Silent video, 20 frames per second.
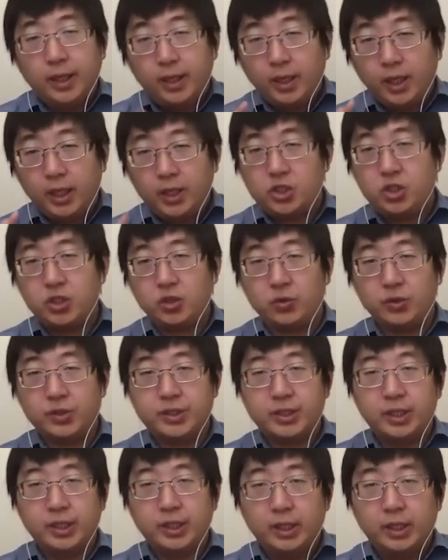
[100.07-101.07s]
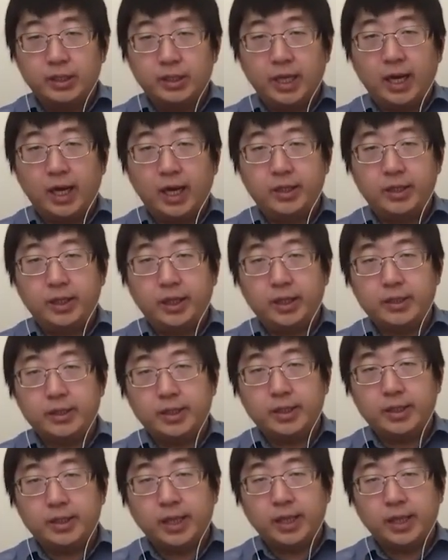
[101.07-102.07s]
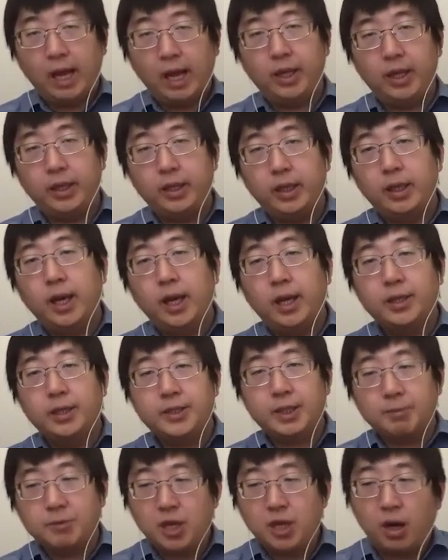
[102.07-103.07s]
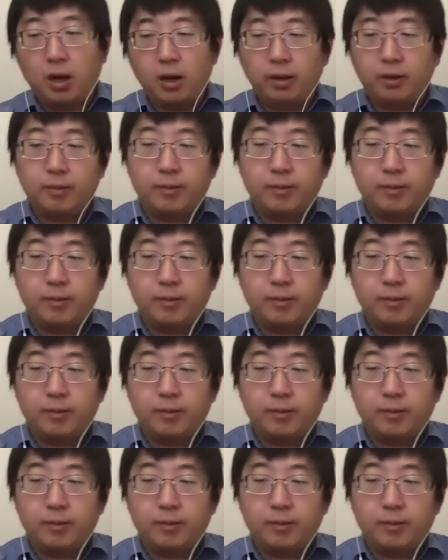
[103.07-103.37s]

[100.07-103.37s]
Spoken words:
issues that is happening at the same time.